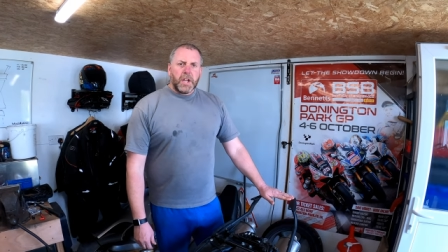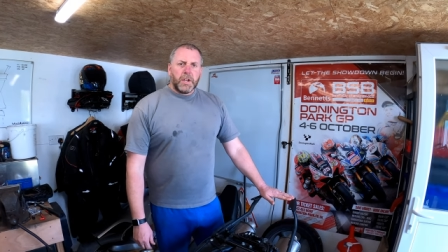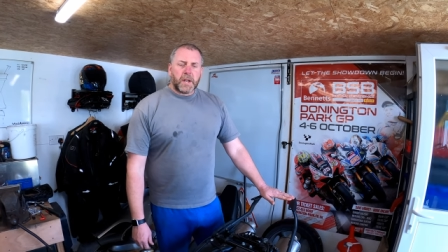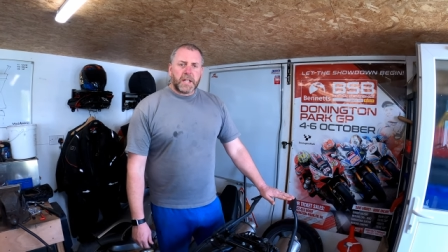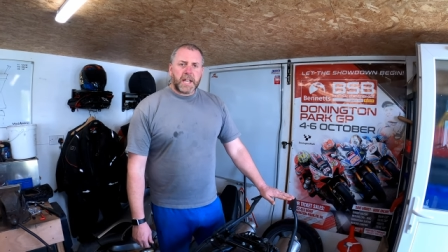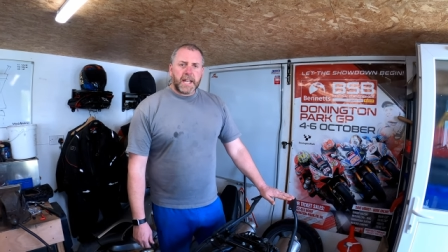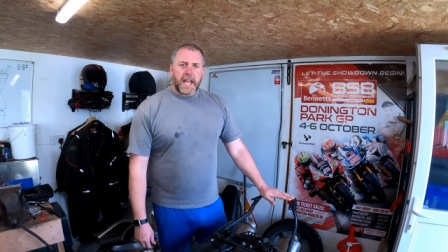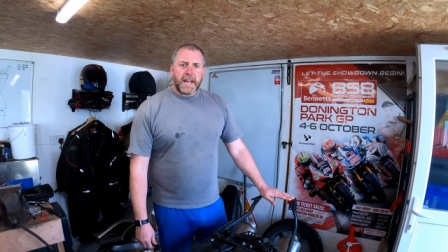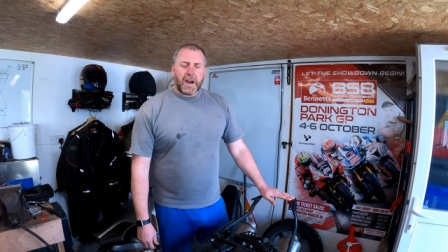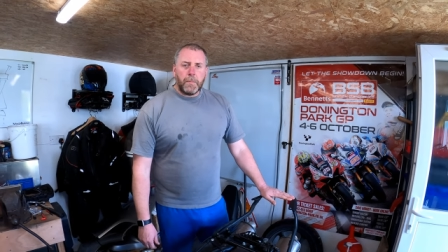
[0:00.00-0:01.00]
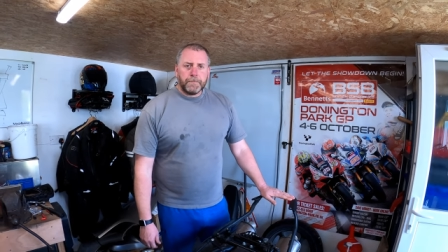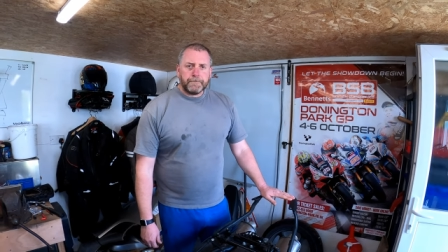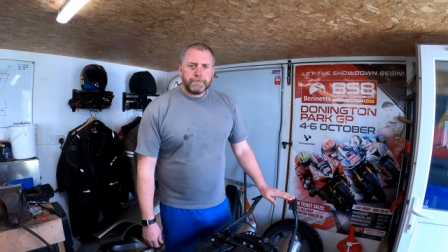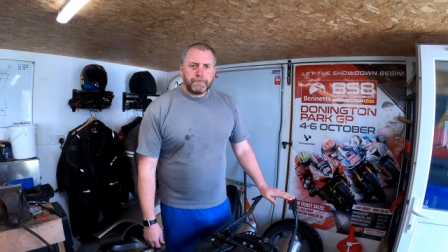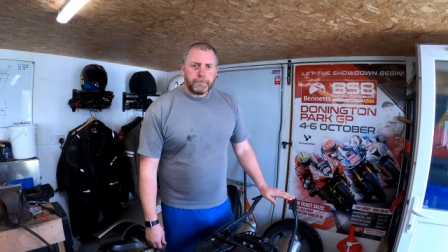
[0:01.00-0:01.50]
You guys take care now.
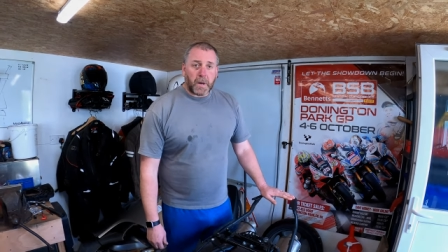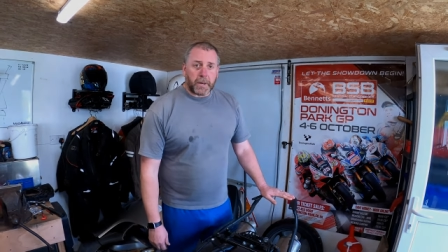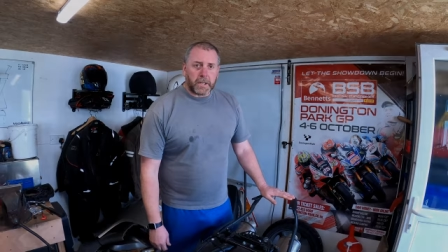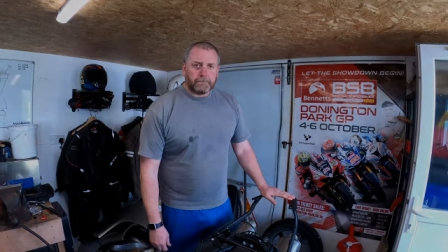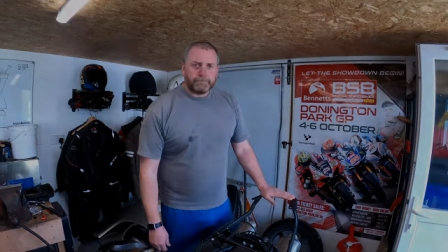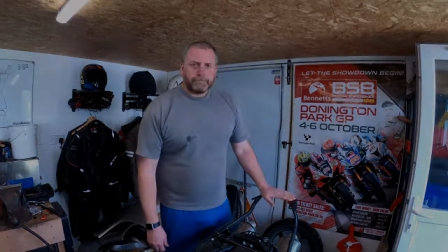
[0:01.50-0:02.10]
Bye bye.